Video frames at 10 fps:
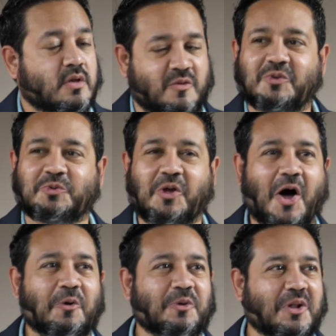It feels really
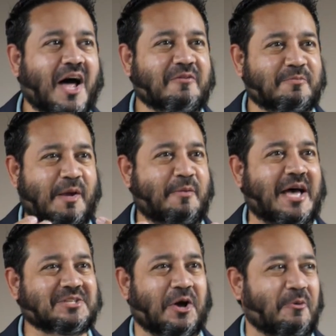awkward not having my
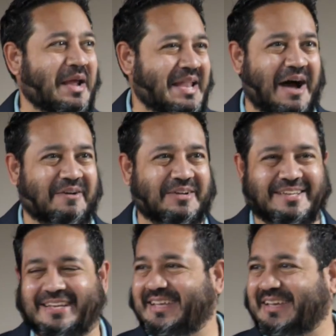mask on right now.
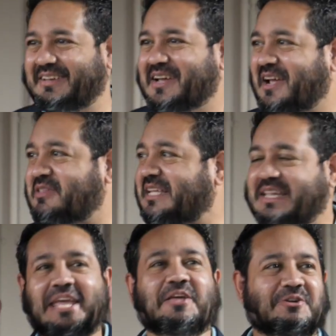I feel like
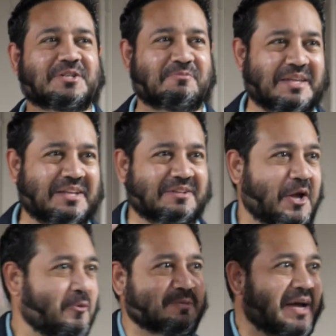naked or something. You know,
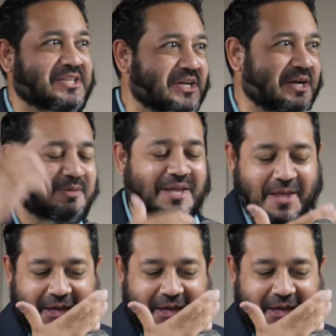where's my hijab?